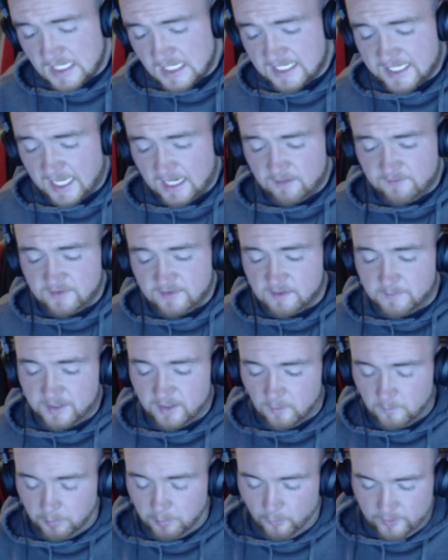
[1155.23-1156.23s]
kind of in the
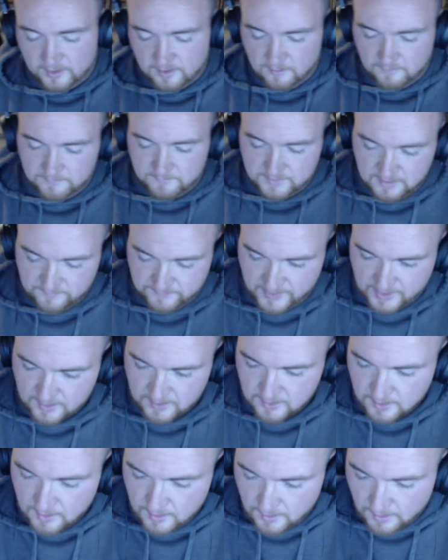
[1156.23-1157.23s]
middle point of the
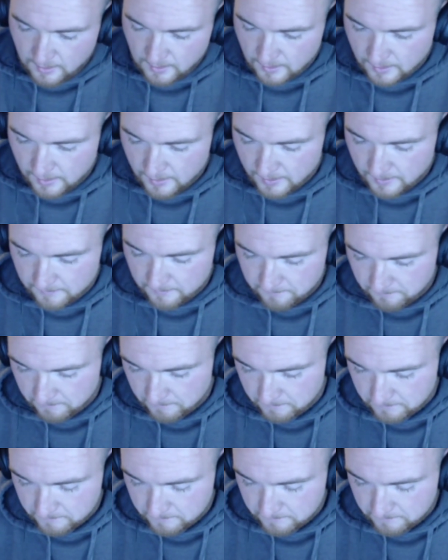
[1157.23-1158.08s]
event. I